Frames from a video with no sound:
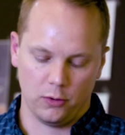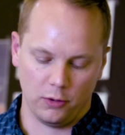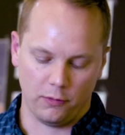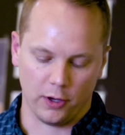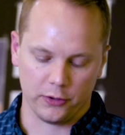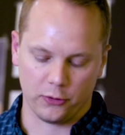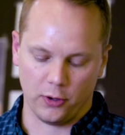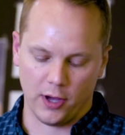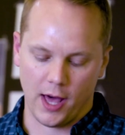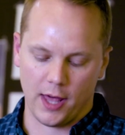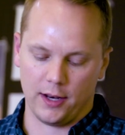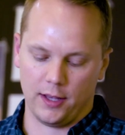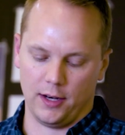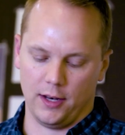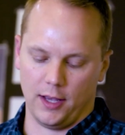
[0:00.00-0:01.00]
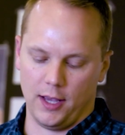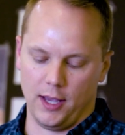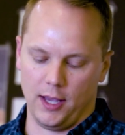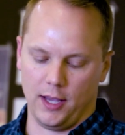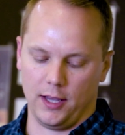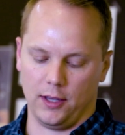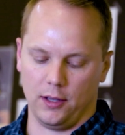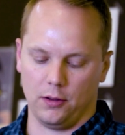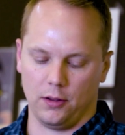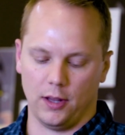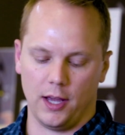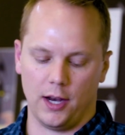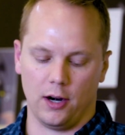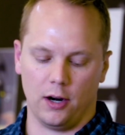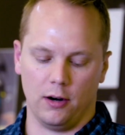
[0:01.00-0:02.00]
We've also added a
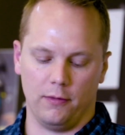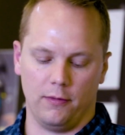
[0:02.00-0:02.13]
layer of